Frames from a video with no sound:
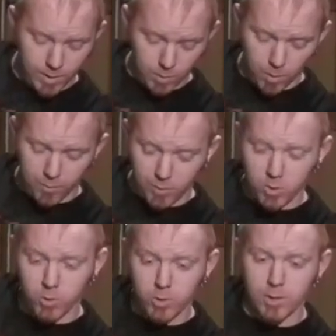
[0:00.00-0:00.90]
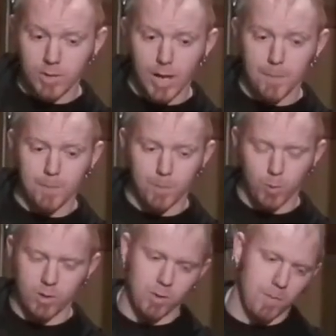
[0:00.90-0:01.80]
Well, if you include the top
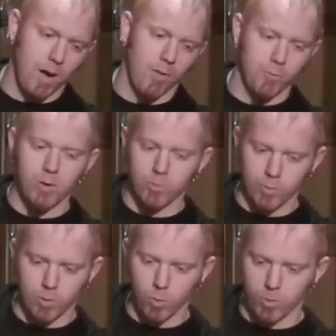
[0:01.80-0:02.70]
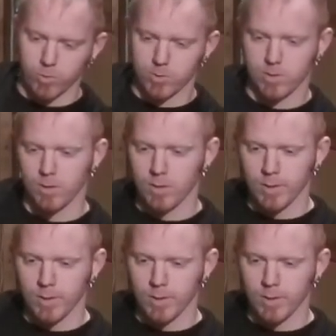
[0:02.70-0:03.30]
board, it's about 3 3/4.